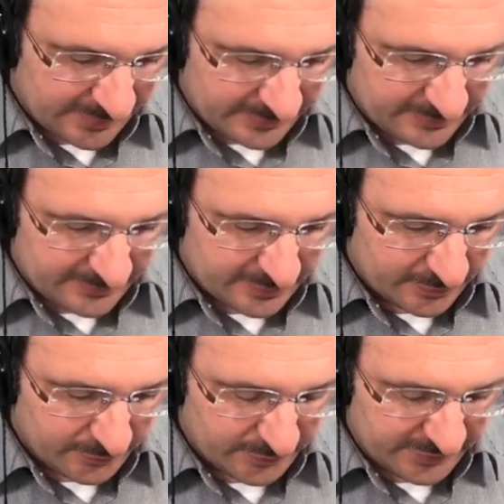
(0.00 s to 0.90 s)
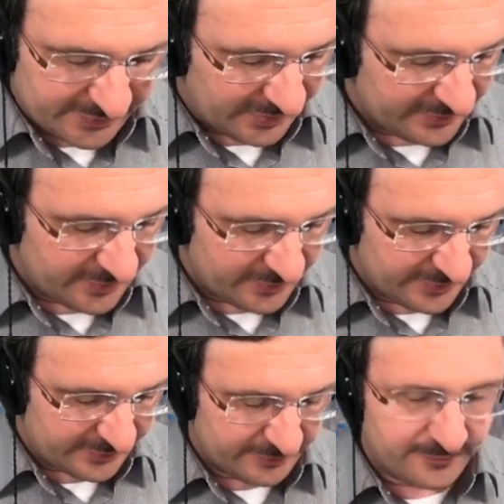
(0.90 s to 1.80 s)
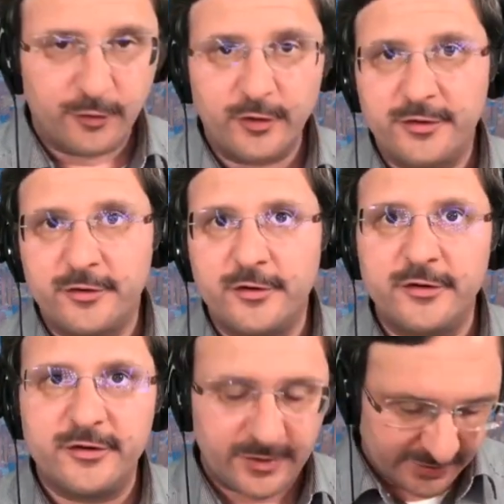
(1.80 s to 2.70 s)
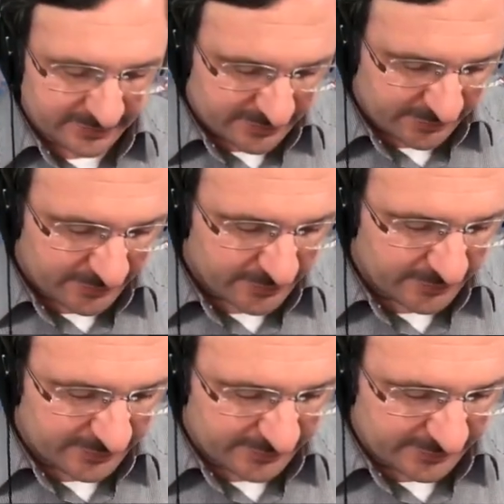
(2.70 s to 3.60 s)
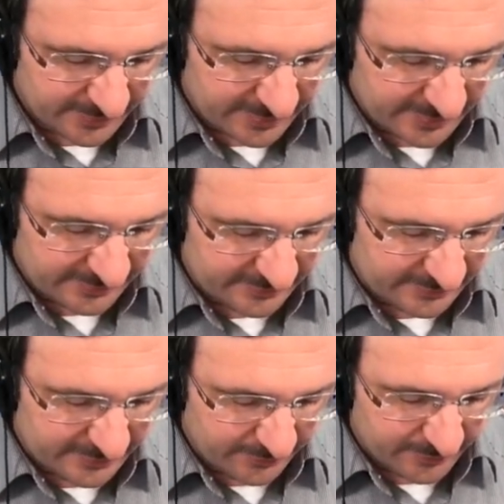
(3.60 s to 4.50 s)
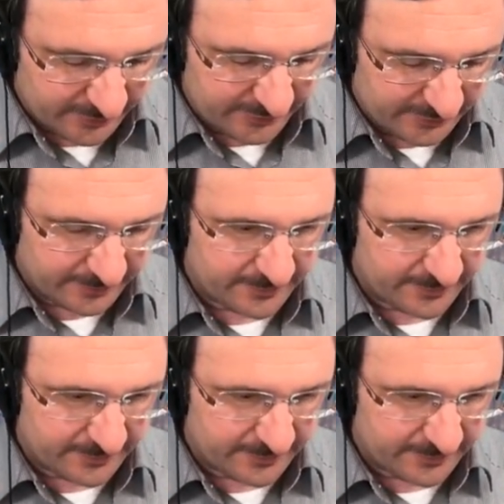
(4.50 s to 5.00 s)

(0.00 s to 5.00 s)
So the result here is 4/3 minus 2/3, that's 2/3.